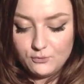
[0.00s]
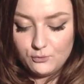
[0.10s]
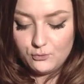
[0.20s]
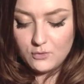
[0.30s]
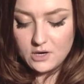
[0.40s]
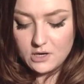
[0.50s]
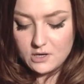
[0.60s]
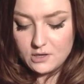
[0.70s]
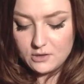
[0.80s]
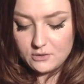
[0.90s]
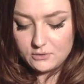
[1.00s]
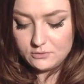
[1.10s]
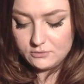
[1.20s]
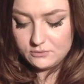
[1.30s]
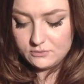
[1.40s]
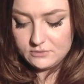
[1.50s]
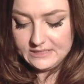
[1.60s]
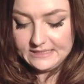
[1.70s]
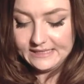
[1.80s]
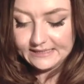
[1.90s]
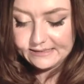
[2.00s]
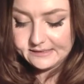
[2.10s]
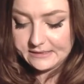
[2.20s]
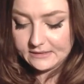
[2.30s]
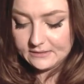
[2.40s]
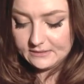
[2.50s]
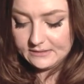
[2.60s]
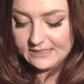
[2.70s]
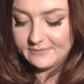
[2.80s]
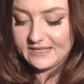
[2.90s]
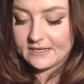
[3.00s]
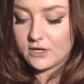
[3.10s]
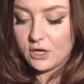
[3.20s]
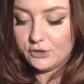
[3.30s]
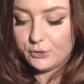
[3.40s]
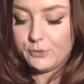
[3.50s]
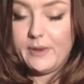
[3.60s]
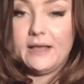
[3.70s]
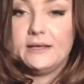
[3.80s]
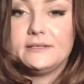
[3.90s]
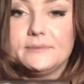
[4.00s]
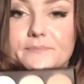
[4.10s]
Wow. This seems like a contour palette.